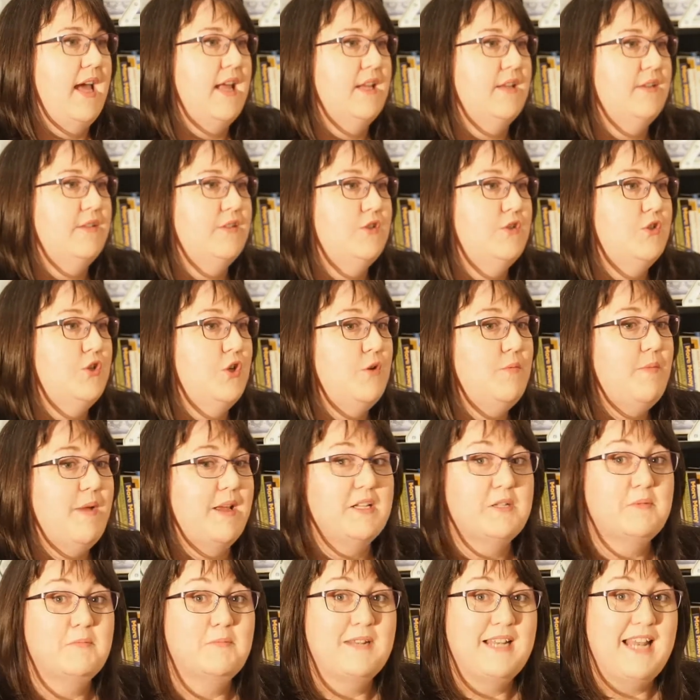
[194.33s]
too
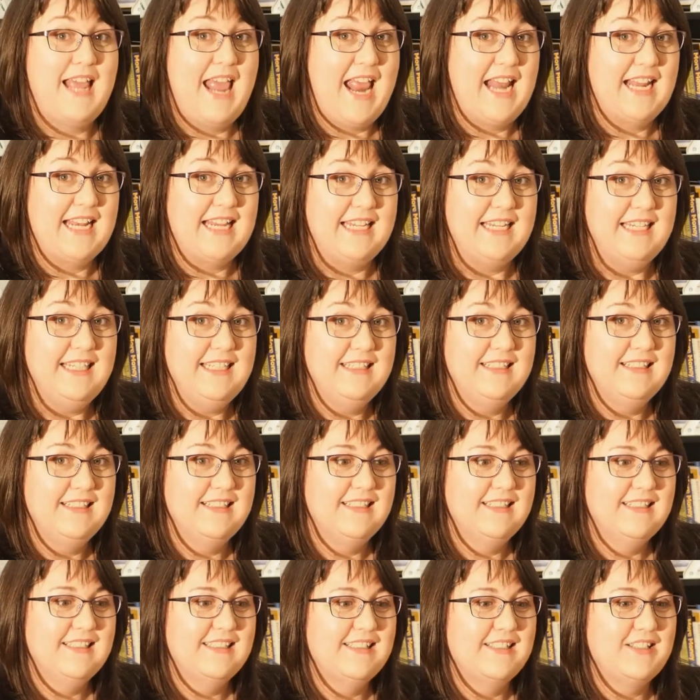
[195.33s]
much planning.
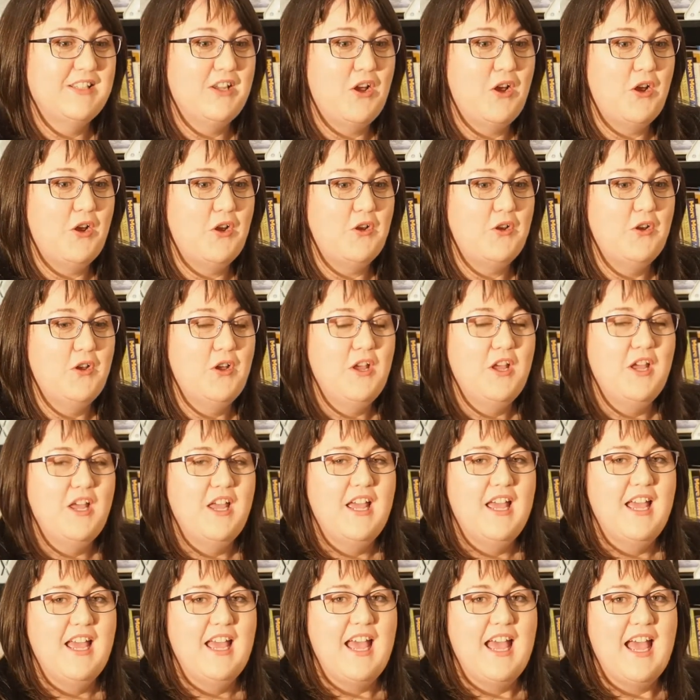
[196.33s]
So
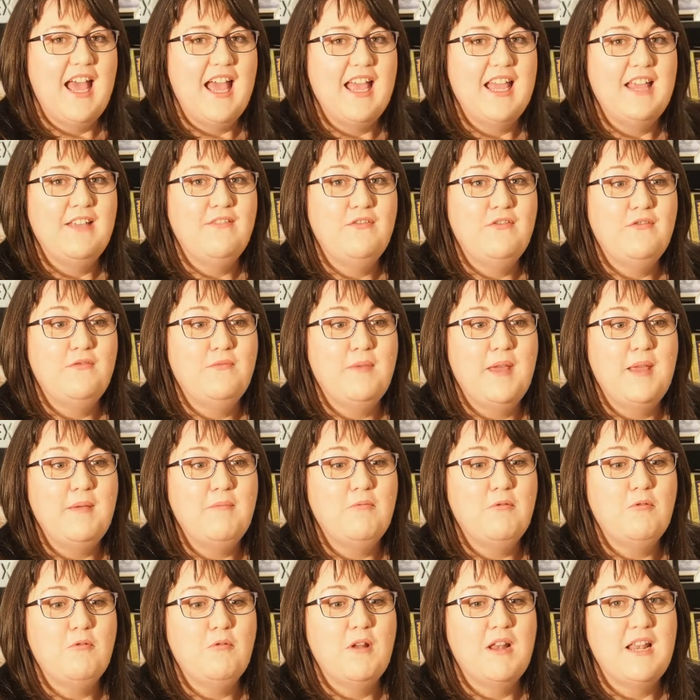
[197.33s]
if
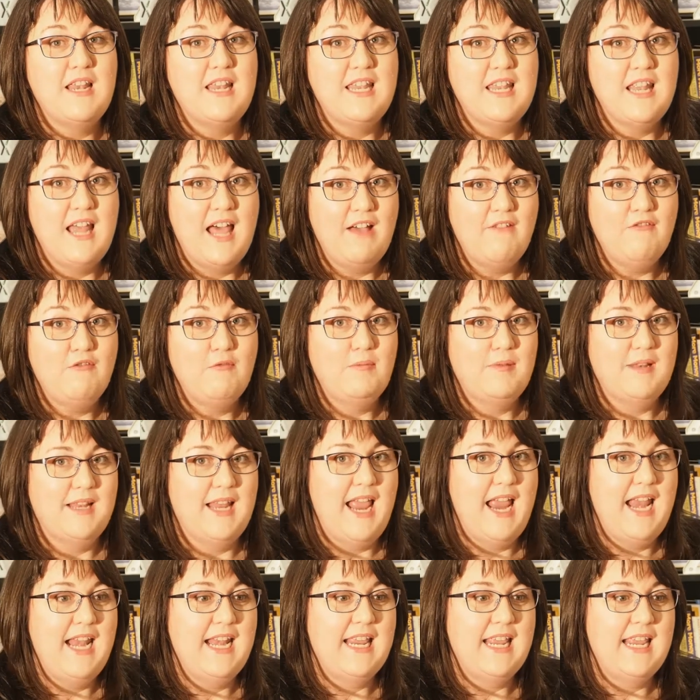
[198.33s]
people love
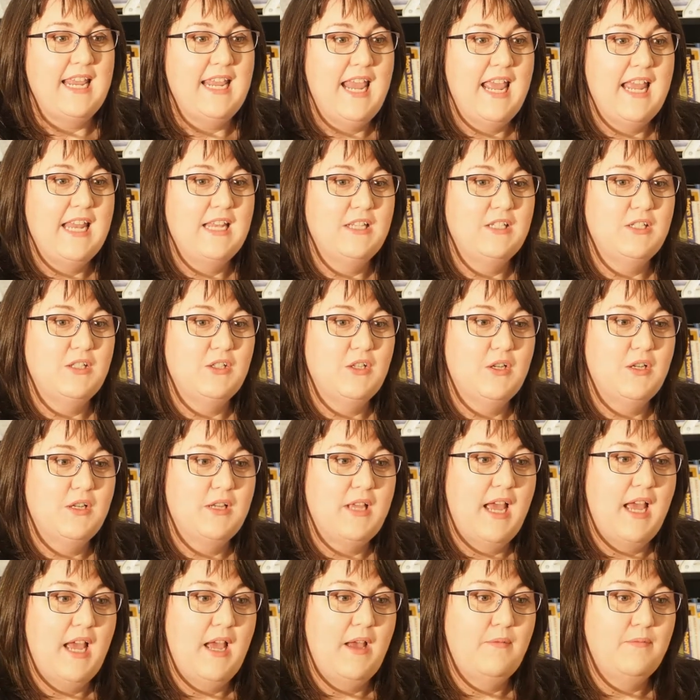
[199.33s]
planning and
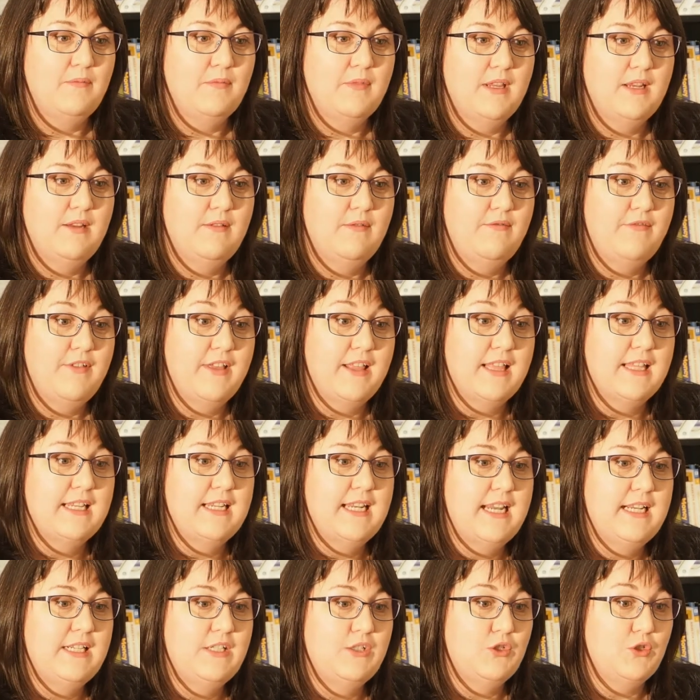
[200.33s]
feel a
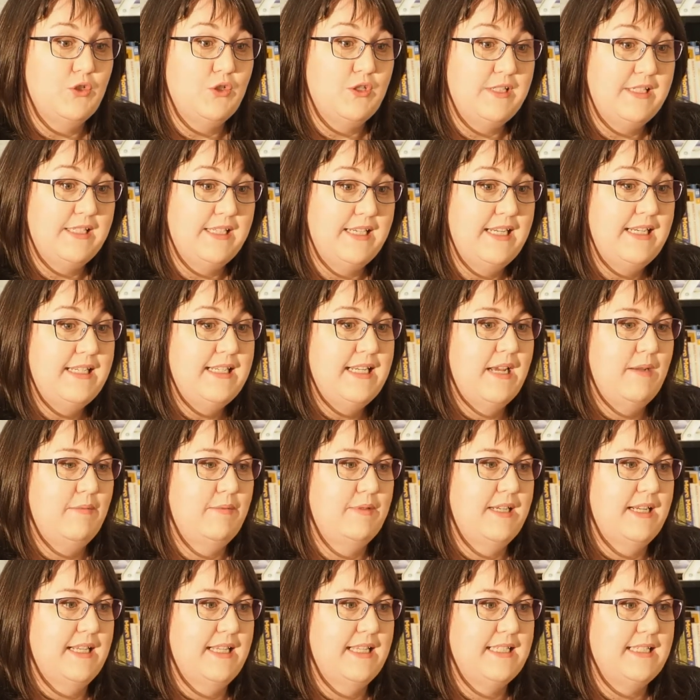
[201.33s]
need to do
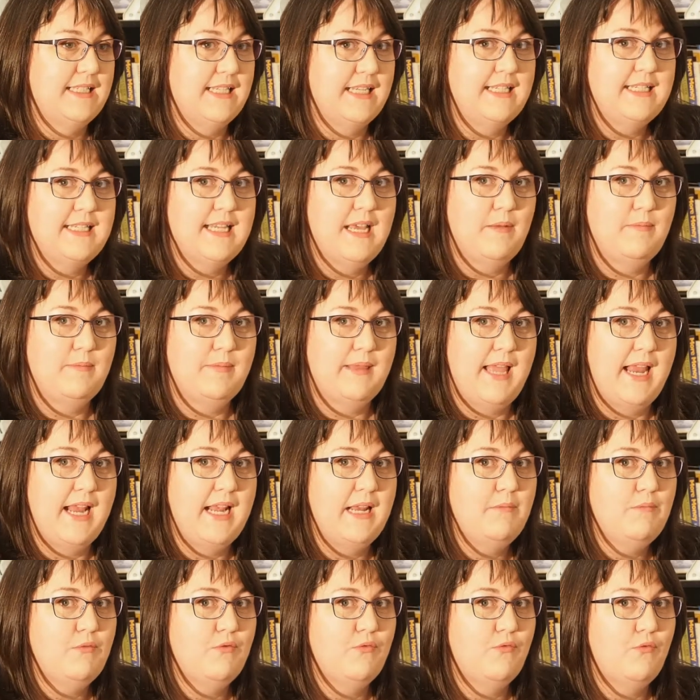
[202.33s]
particularly detailed
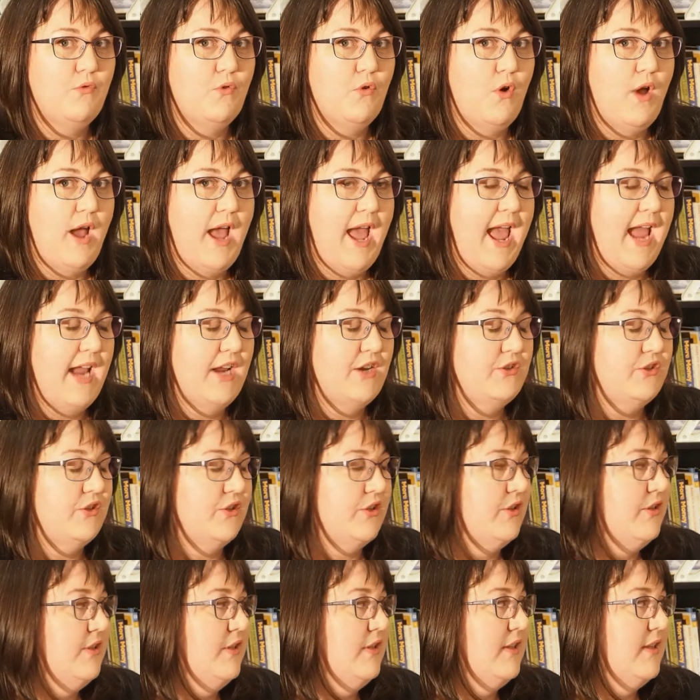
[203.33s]
planning before
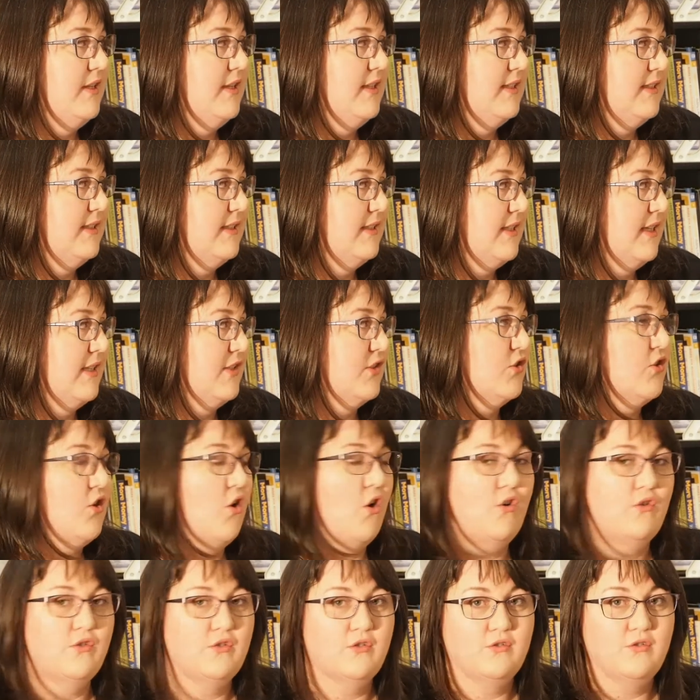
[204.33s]
action, this does
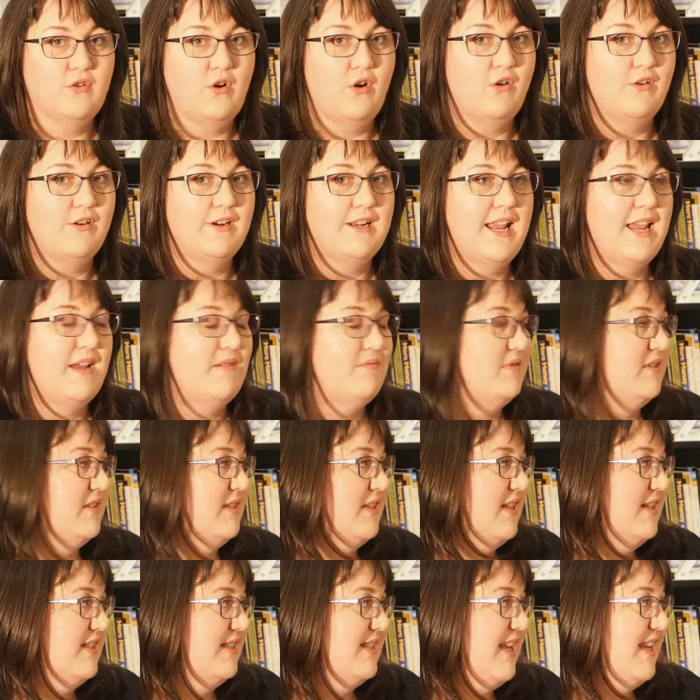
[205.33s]
not correlate with
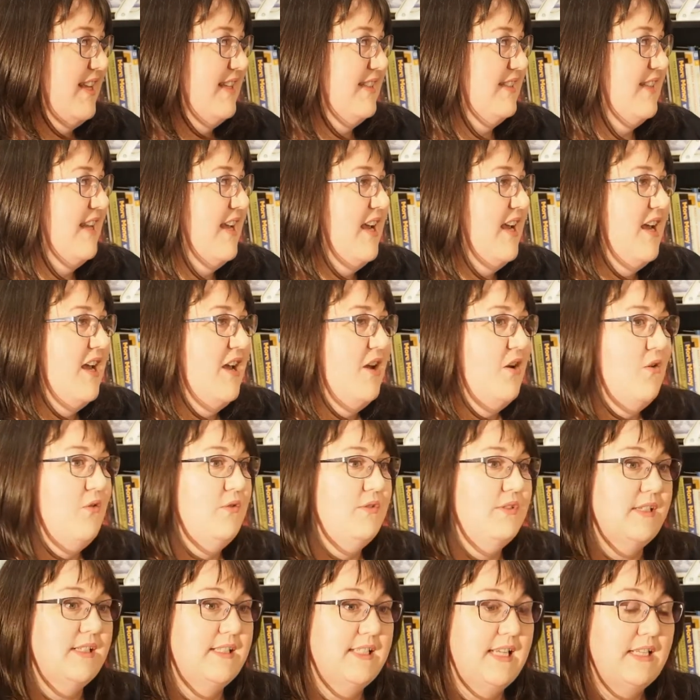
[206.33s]
success.
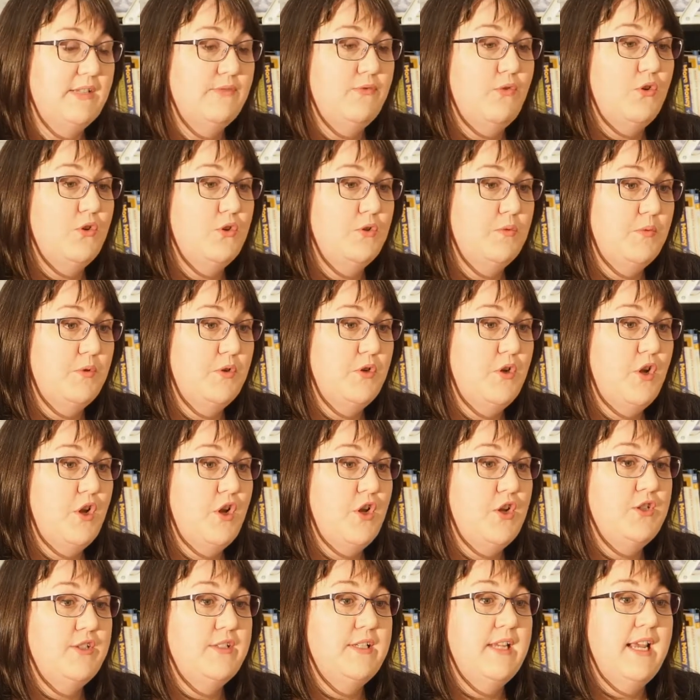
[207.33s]
Successful
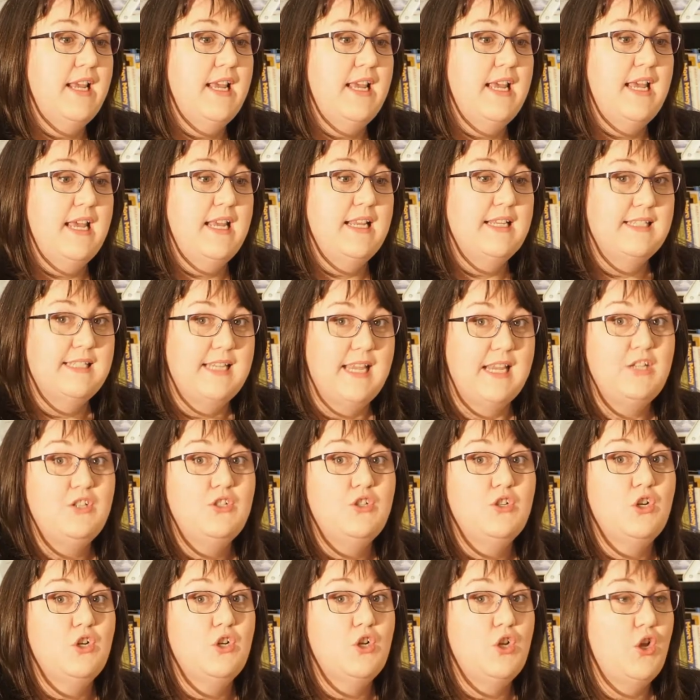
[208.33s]
entrepreneurs tend
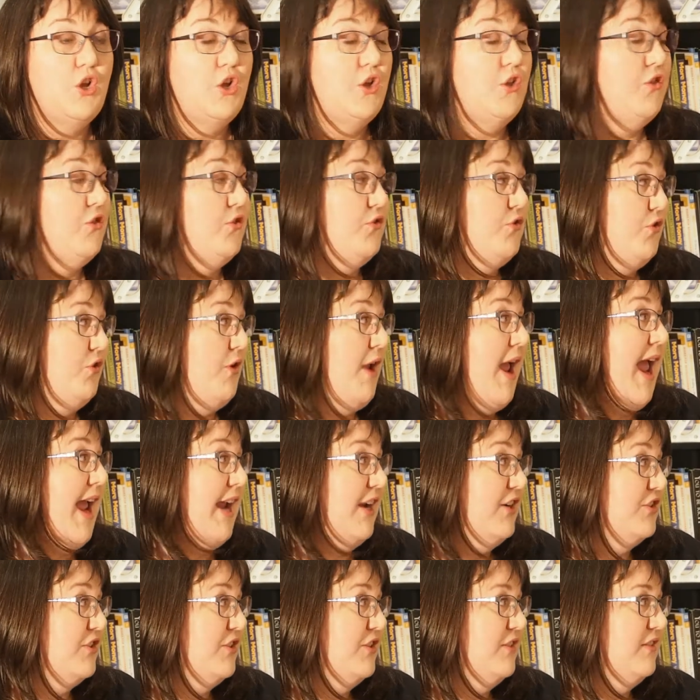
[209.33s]
to learn through
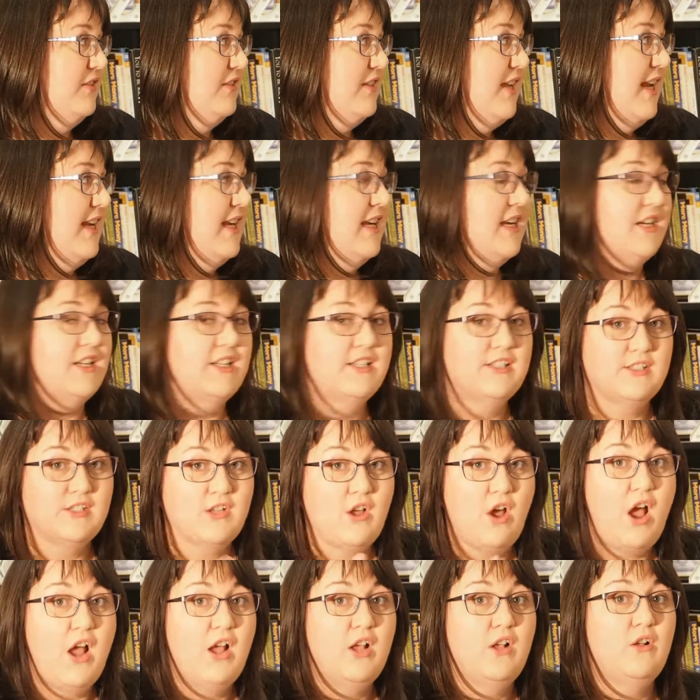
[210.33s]
action and in a
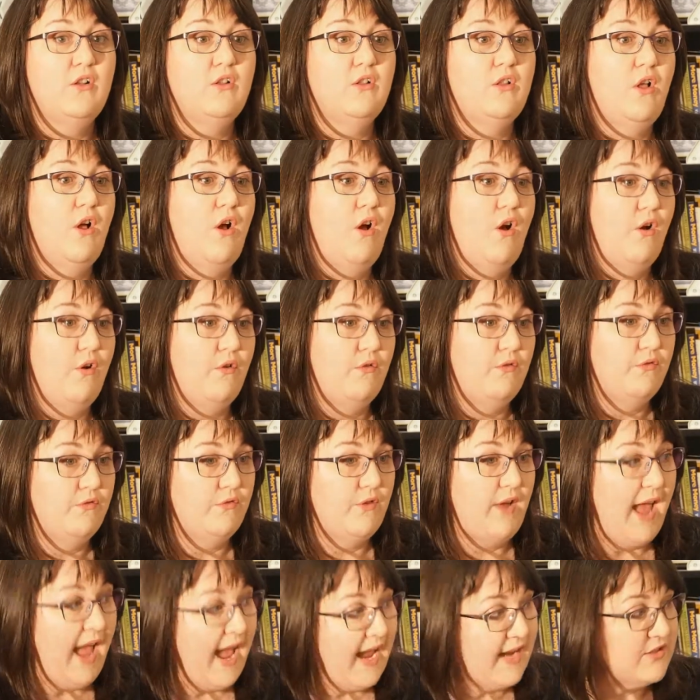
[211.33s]
cycle of
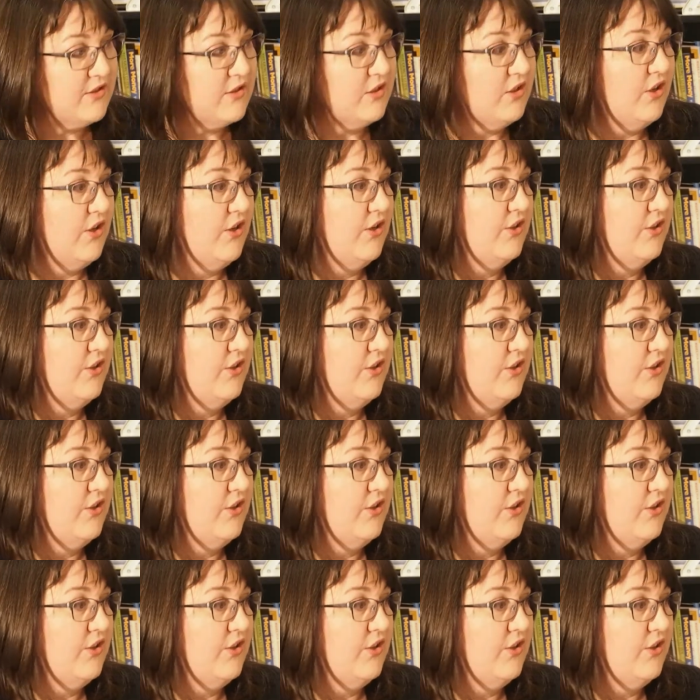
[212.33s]
act, learn,